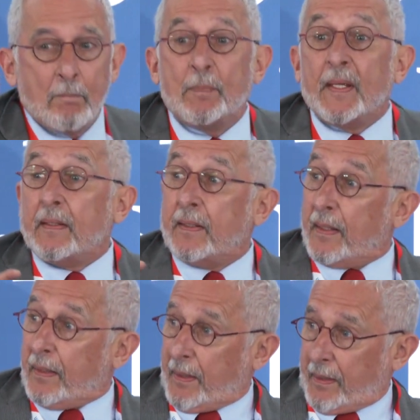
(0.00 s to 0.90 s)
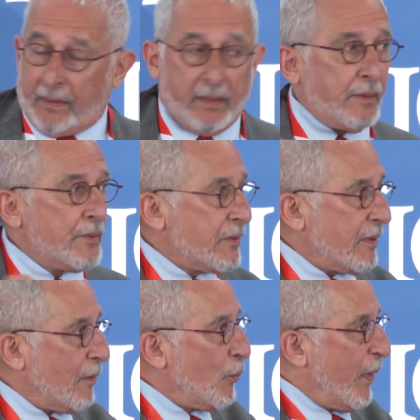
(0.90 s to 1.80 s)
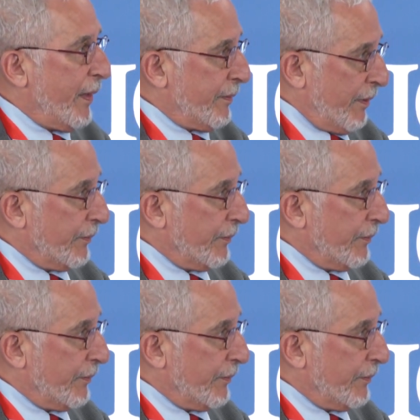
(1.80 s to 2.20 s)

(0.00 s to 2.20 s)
beginning in some way to